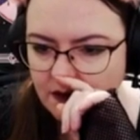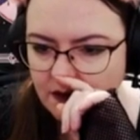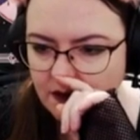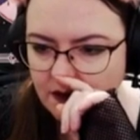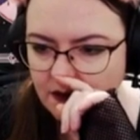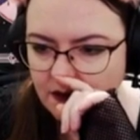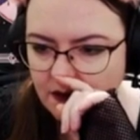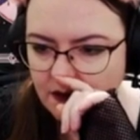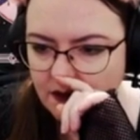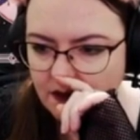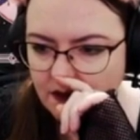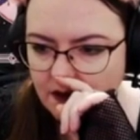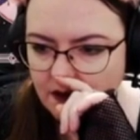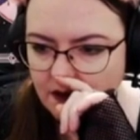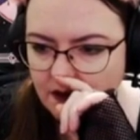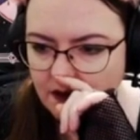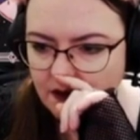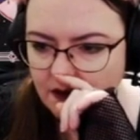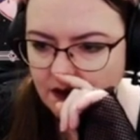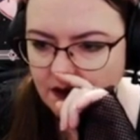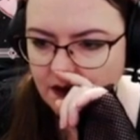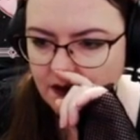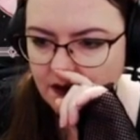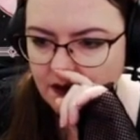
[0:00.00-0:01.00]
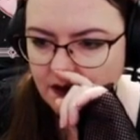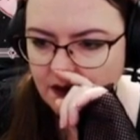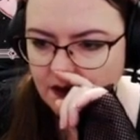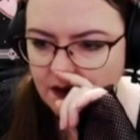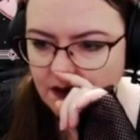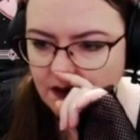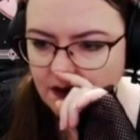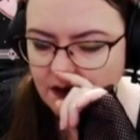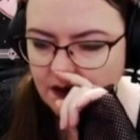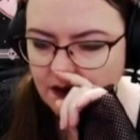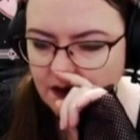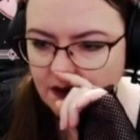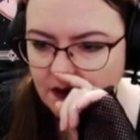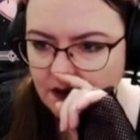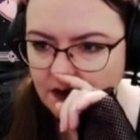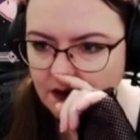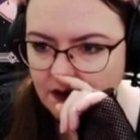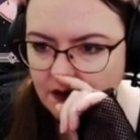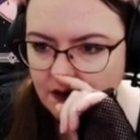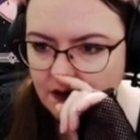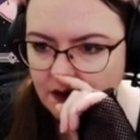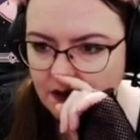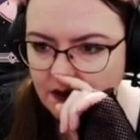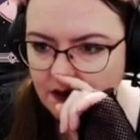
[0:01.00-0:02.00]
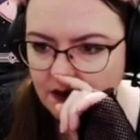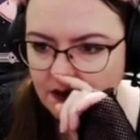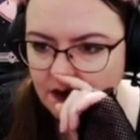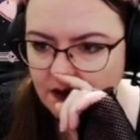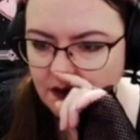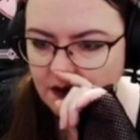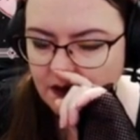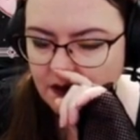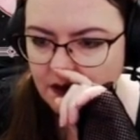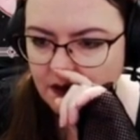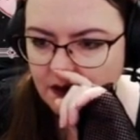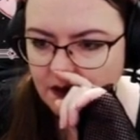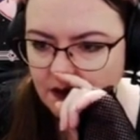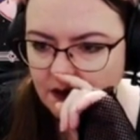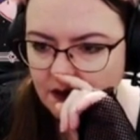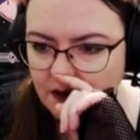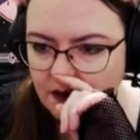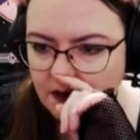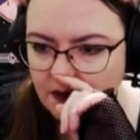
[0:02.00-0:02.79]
[no speech]